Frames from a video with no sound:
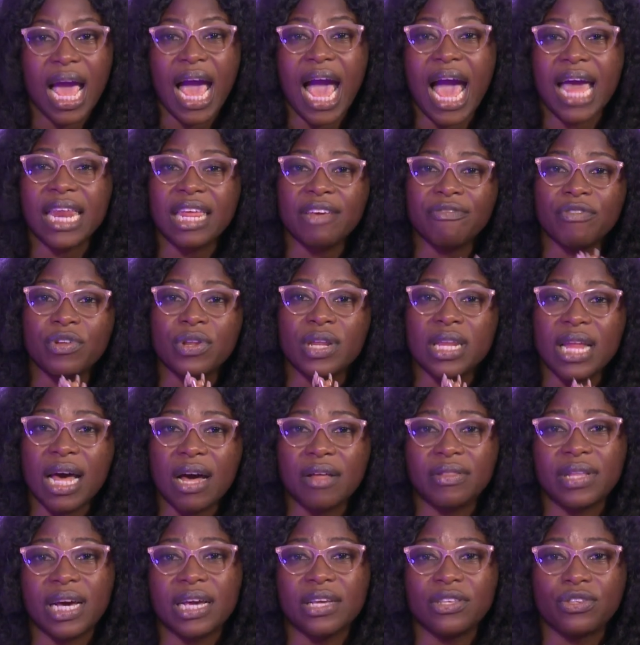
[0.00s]
And even
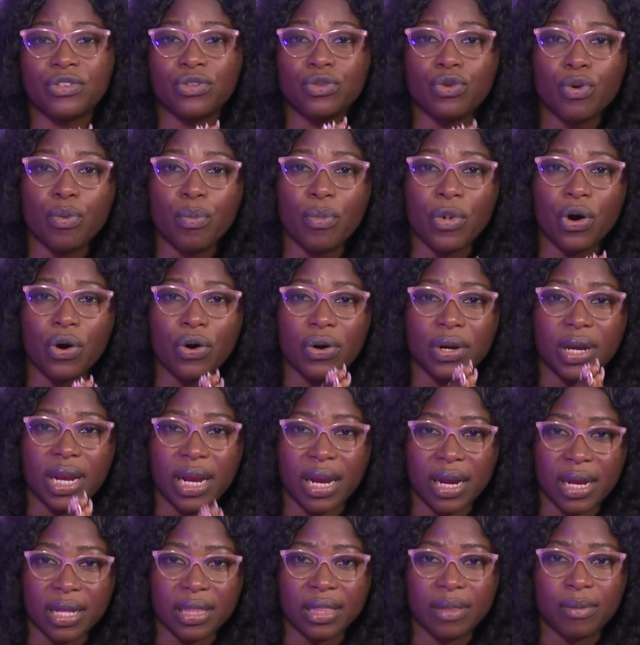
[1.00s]
now that he's no more on
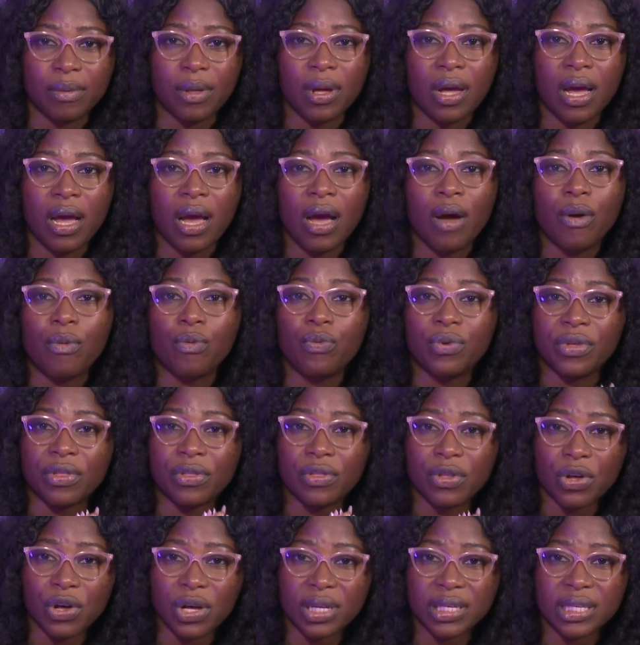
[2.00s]
earth
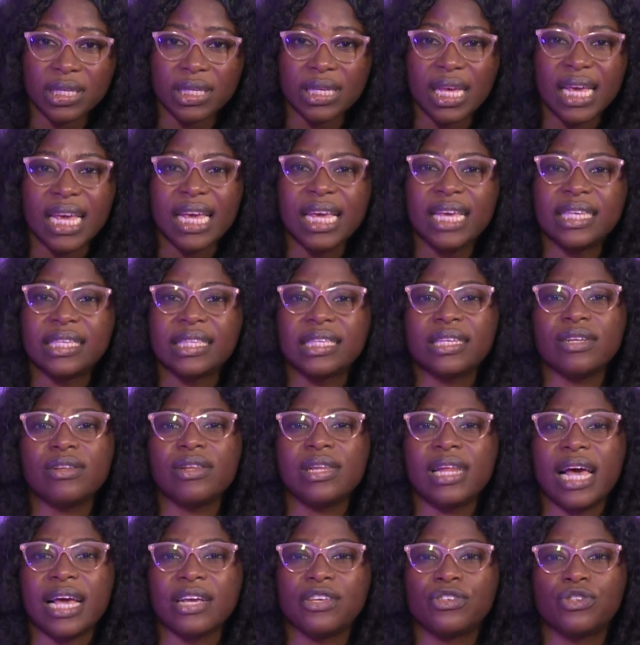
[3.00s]
with us, he still
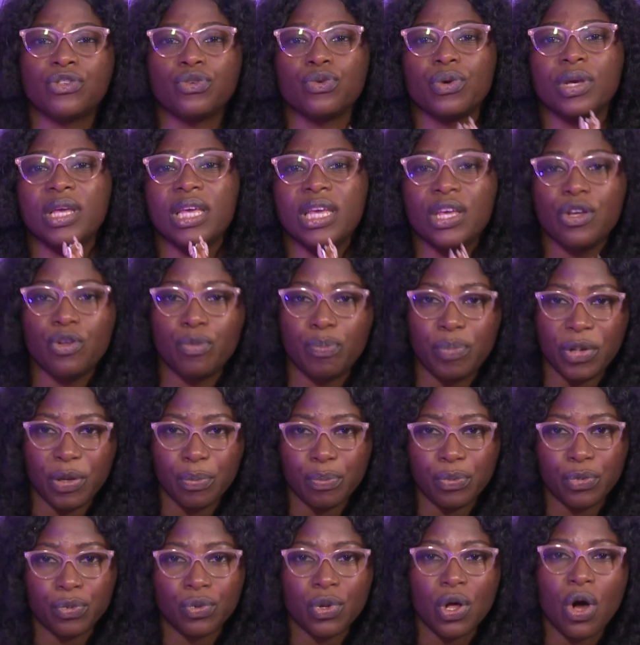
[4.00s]
likes to heal
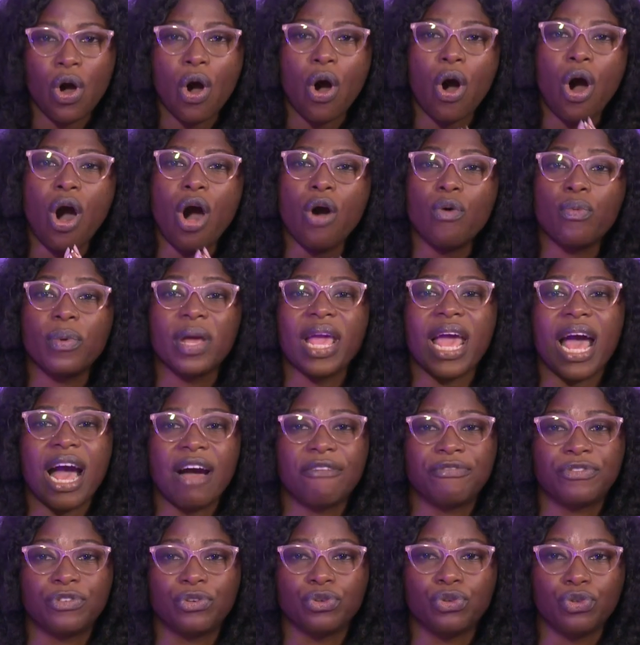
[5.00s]
people. All we
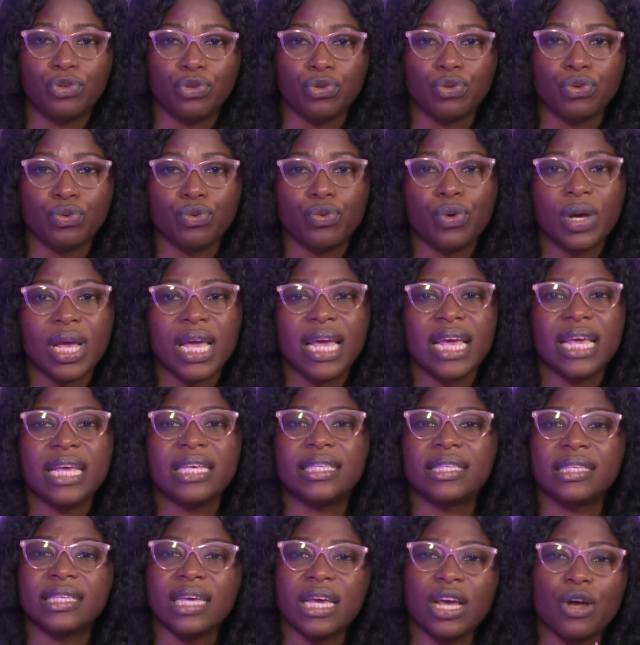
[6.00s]
have to do
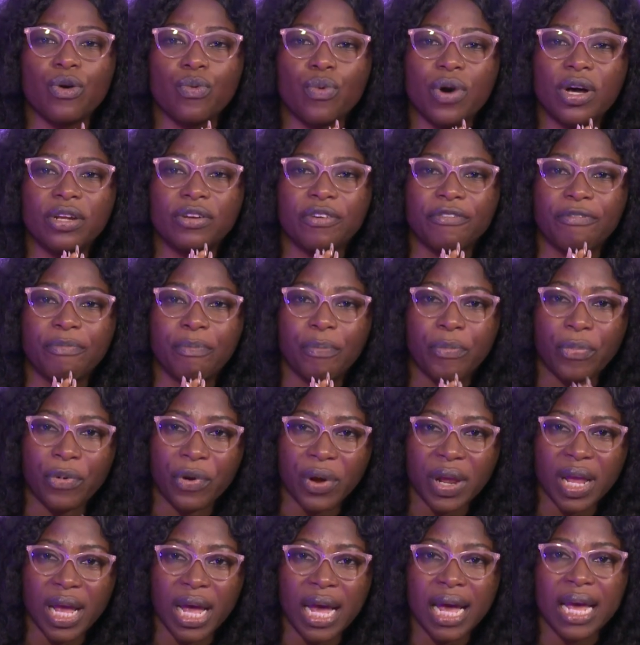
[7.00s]
is say a word of
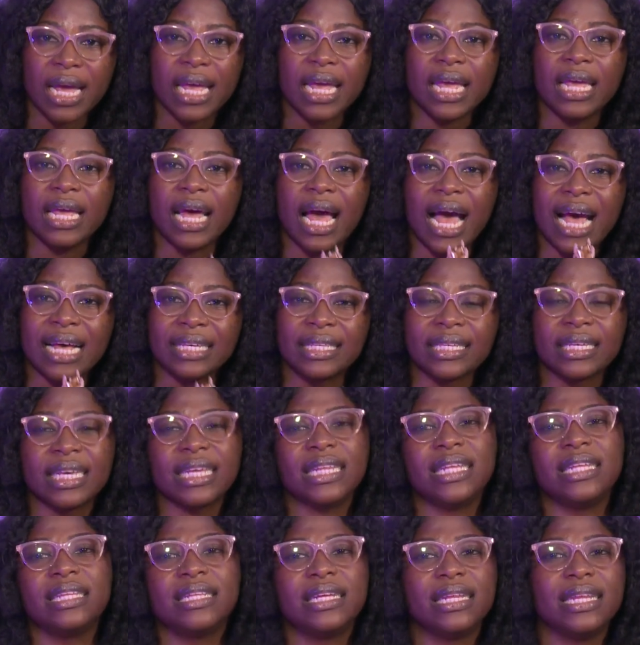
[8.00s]
prayer,
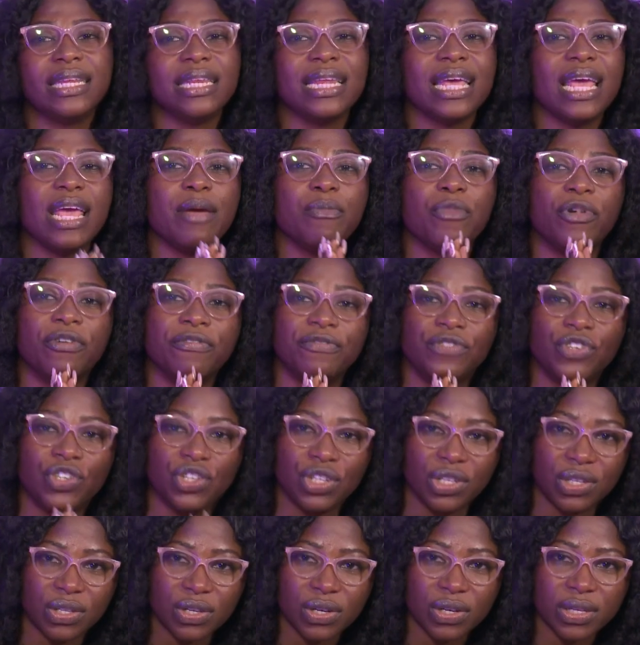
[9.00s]
asking in the name of
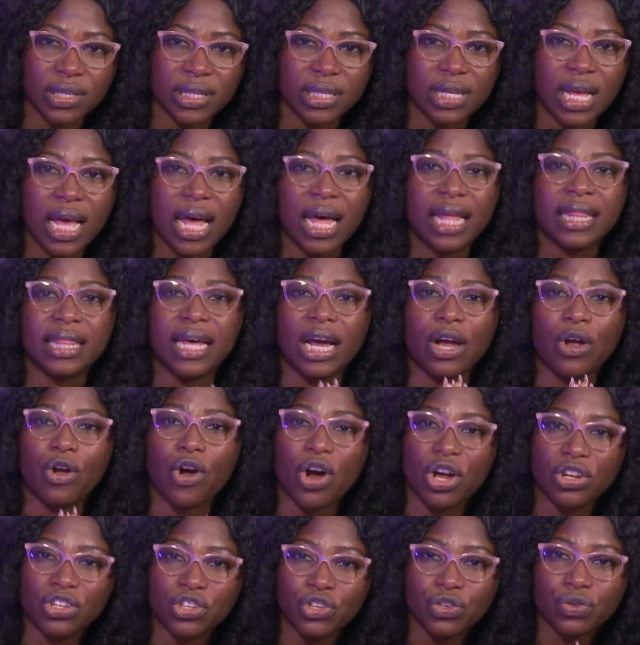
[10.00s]
Jesus that
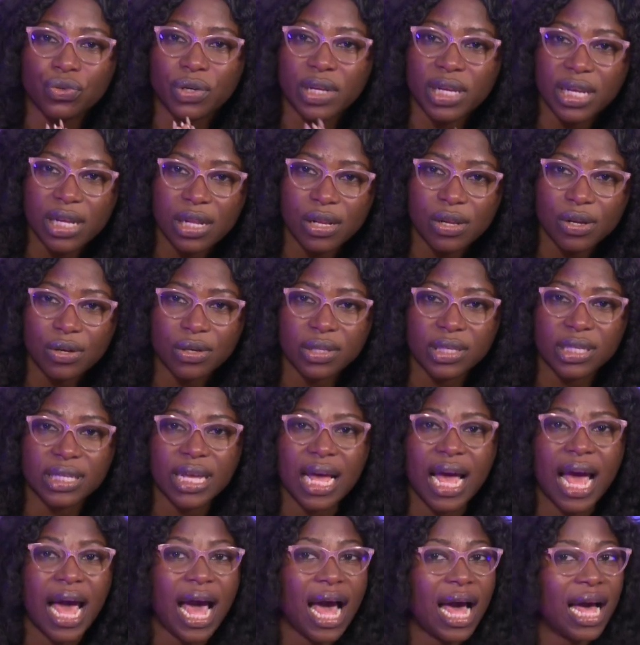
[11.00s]
God should heal us.
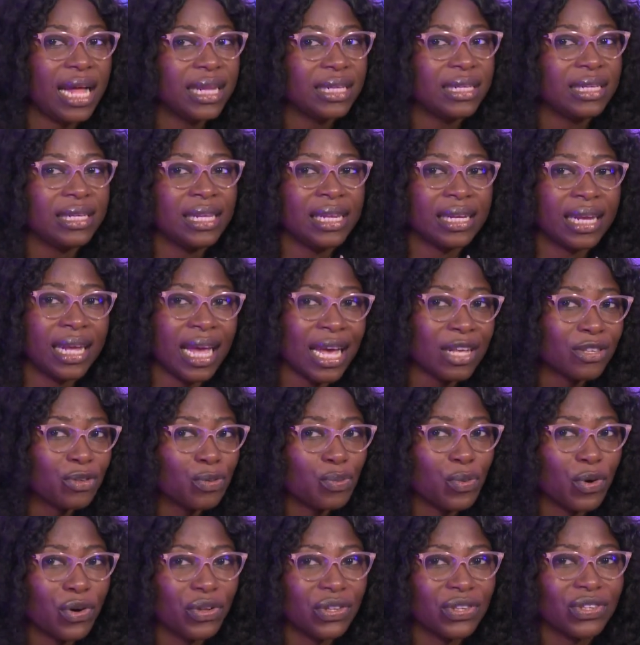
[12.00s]
And guess
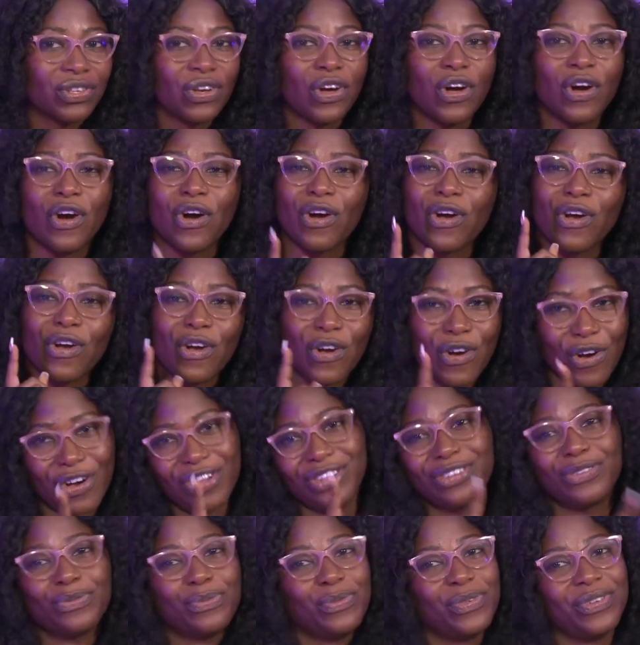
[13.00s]
what?
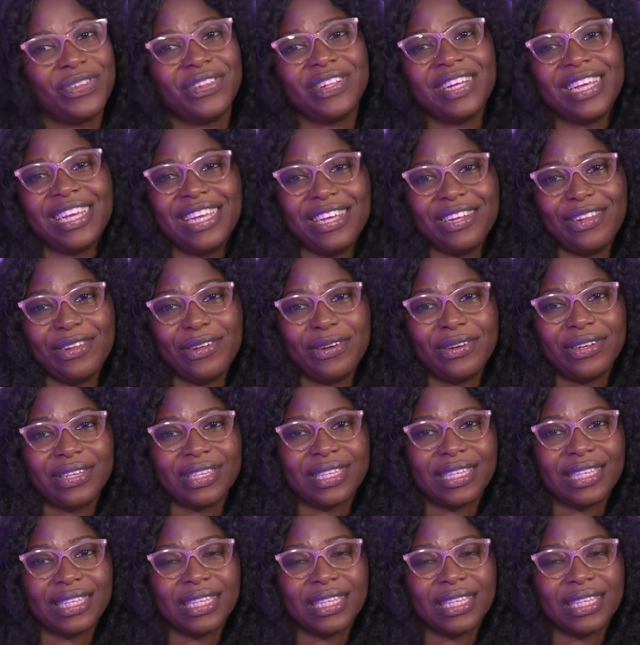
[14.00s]
God will heal us.